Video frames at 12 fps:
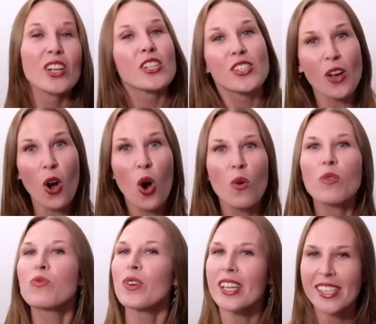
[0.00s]

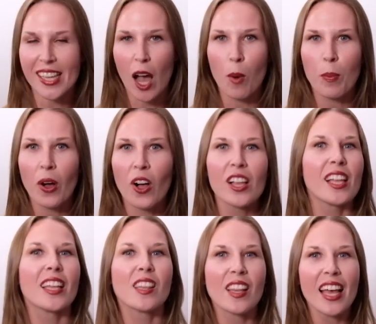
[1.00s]
So, for
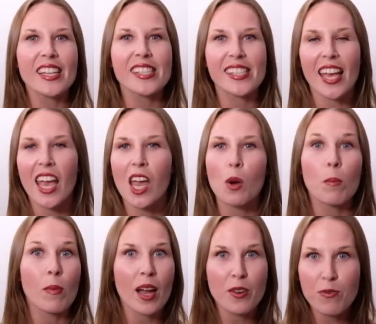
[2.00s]
example, let's say
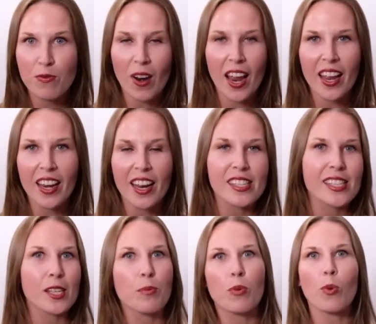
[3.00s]
my friend
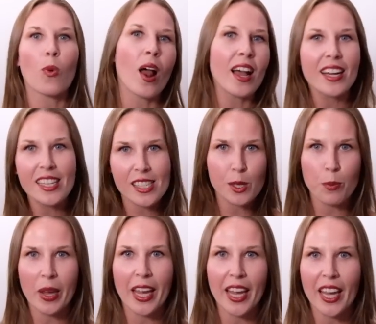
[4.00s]
surprised
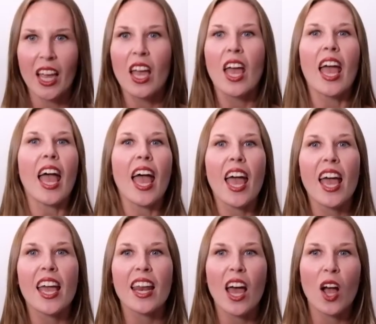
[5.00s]
me
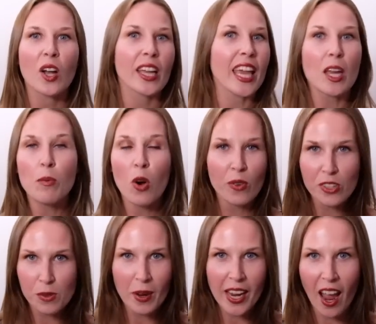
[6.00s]
and came over
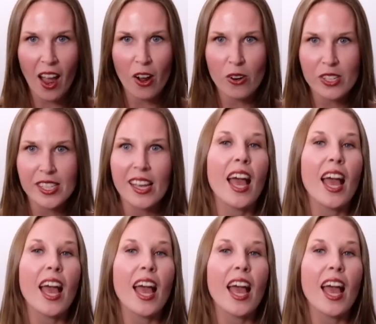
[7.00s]
to my house